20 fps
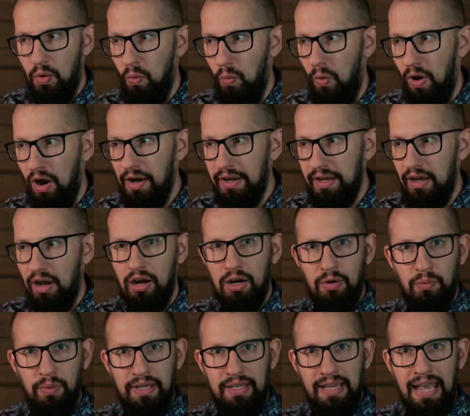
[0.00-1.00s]
Why
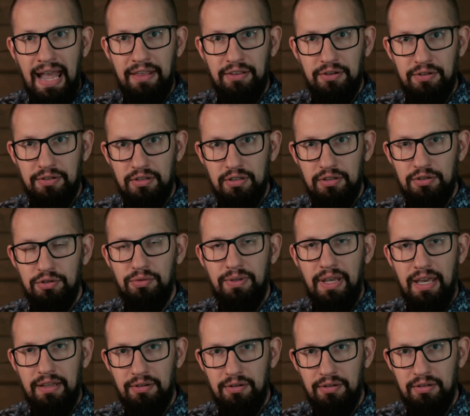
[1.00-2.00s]
are we gathered
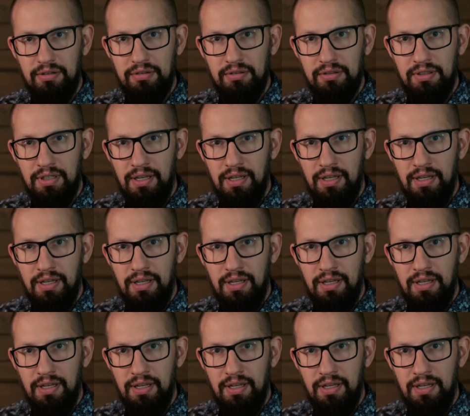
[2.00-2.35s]
together